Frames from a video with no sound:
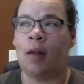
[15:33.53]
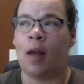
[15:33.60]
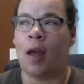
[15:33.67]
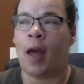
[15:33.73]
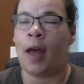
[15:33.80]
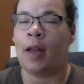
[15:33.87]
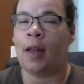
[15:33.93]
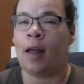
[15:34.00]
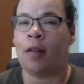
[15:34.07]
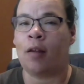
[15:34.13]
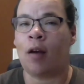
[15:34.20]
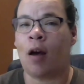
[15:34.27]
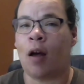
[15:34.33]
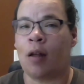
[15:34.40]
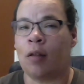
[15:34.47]
At less
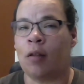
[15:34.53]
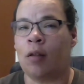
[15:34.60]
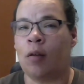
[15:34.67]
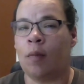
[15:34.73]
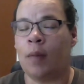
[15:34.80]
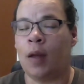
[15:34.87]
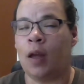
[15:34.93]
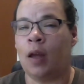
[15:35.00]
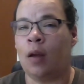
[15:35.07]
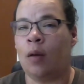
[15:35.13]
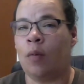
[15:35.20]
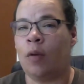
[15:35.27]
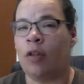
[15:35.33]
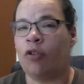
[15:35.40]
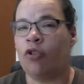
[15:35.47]
cost to me
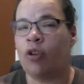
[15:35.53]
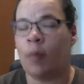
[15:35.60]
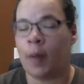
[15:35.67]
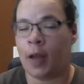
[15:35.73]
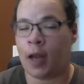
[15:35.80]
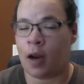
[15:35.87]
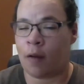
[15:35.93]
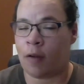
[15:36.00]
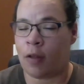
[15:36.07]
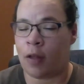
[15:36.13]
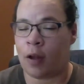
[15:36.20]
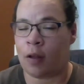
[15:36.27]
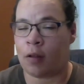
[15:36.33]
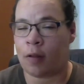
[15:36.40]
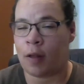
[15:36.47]
with shipping and
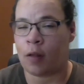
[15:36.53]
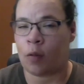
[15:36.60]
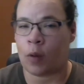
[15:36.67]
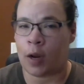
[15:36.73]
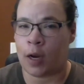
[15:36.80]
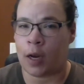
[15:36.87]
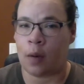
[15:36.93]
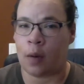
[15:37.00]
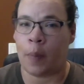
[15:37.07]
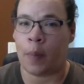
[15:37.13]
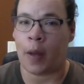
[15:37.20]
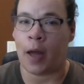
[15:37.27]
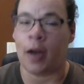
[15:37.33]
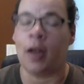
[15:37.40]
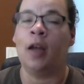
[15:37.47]
everything, so that's what I did.
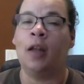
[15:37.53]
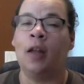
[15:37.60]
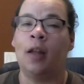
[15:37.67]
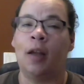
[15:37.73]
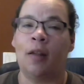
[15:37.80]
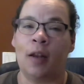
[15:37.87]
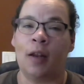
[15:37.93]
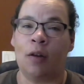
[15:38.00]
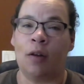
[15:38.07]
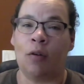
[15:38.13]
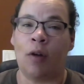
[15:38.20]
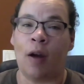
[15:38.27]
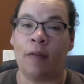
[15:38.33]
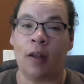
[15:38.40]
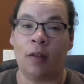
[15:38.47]
But Lakeside
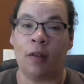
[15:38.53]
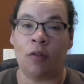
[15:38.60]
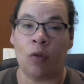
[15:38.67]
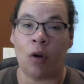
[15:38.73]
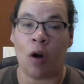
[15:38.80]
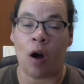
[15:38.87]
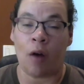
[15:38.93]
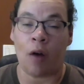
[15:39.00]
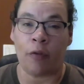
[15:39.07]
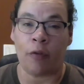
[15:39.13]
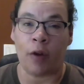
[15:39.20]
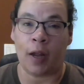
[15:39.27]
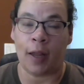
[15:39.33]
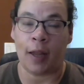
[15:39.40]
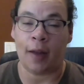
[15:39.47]
Needlecraft is
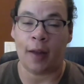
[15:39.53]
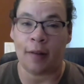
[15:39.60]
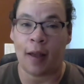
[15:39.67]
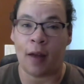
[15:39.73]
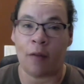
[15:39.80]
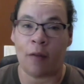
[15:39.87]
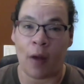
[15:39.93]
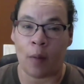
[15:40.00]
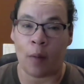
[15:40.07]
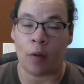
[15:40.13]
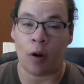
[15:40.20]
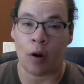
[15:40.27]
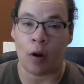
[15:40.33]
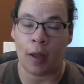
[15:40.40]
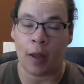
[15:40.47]
offering kits and
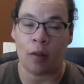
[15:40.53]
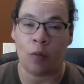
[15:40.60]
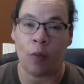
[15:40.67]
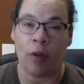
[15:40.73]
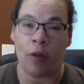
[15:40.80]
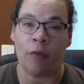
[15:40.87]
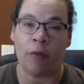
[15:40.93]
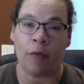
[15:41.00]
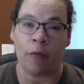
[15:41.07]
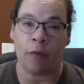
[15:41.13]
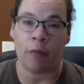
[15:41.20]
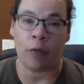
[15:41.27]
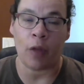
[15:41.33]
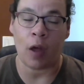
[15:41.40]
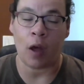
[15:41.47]
kits with
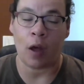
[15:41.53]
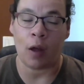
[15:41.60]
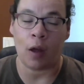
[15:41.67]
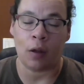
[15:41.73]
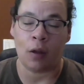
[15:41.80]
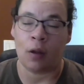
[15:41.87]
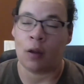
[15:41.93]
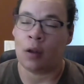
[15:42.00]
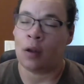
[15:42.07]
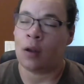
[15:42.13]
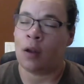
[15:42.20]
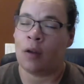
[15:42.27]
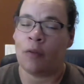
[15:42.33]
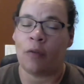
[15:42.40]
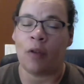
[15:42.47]

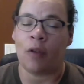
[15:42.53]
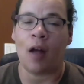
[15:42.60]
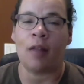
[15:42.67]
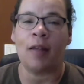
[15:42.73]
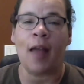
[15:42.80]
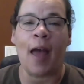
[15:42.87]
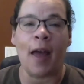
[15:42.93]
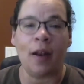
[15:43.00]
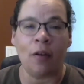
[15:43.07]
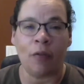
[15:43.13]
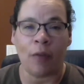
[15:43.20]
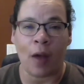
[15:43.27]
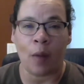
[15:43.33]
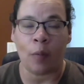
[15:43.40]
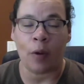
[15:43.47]
floss and
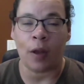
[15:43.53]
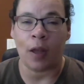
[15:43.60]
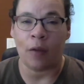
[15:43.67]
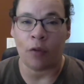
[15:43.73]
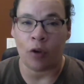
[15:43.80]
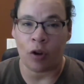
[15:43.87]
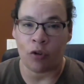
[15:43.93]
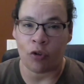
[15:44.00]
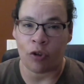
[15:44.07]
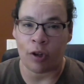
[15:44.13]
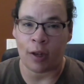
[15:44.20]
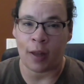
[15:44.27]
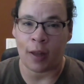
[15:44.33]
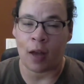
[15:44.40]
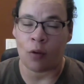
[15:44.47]
fabric if you're interested
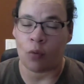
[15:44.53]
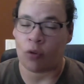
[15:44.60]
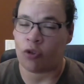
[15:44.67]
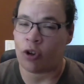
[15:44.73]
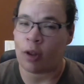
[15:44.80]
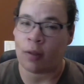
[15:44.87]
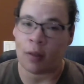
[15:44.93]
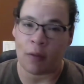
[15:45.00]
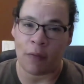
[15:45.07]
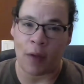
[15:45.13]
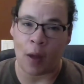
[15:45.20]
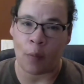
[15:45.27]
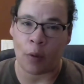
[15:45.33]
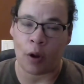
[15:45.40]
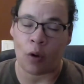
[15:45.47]
in that, or just the
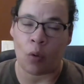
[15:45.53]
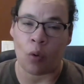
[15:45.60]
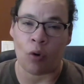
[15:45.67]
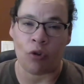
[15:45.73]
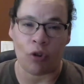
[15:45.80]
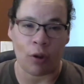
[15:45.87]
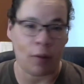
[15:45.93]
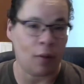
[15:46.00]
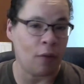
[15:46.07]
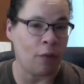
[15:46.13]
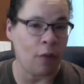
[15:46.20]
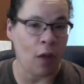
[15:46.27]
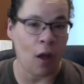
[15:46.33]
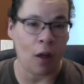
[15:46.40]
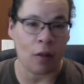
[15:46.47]
fabric, or just the
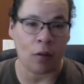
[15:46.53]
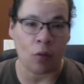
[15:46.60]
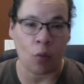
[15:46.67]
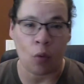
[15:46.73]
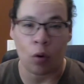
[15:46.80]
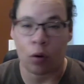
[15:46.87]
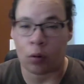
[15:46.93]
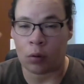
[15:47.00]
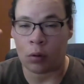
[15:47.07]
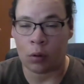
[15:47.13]
floss, or